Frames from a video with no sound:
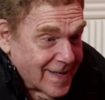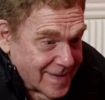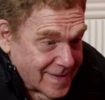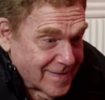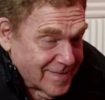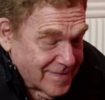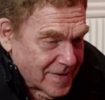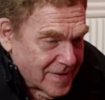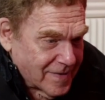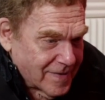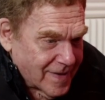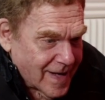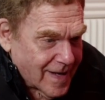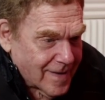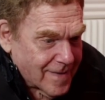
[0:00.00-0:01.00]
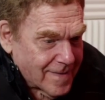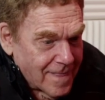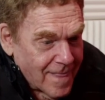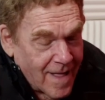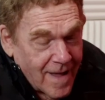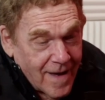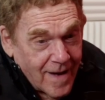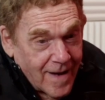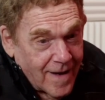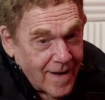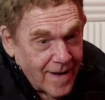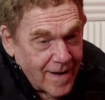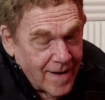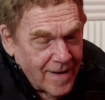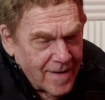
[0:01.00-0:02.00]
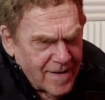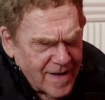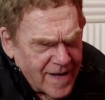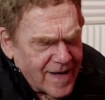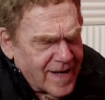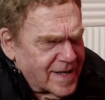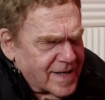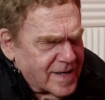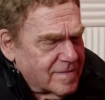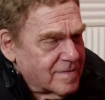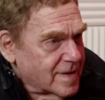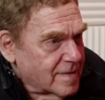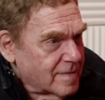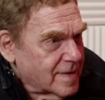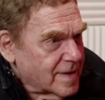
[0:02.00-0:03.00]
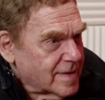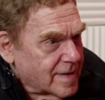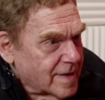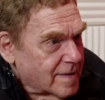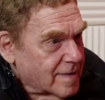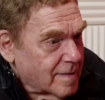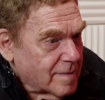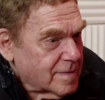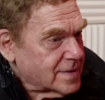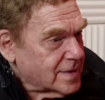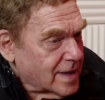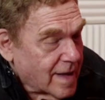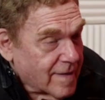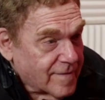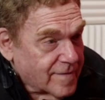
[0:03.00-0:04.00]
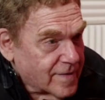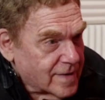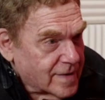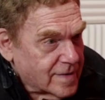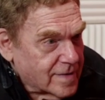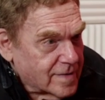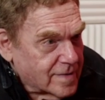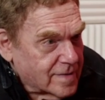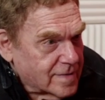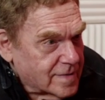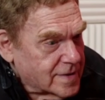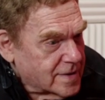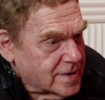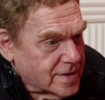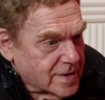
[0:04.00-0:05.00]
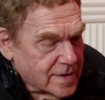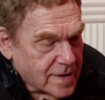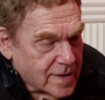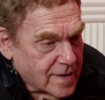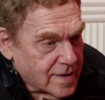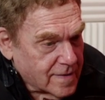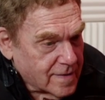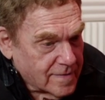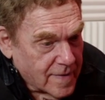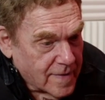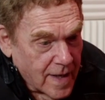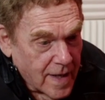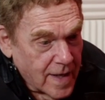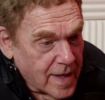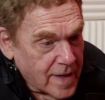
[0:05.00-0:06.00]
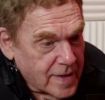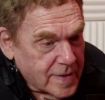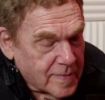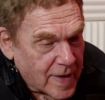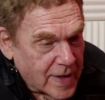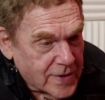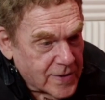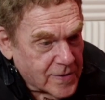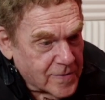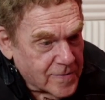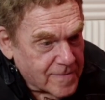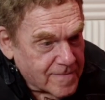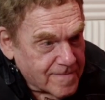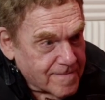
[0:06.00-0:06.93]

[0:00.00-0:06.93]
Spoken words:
They'll figure it out. And I did really well there. It was a lot of fun, too. It was just, it was magical.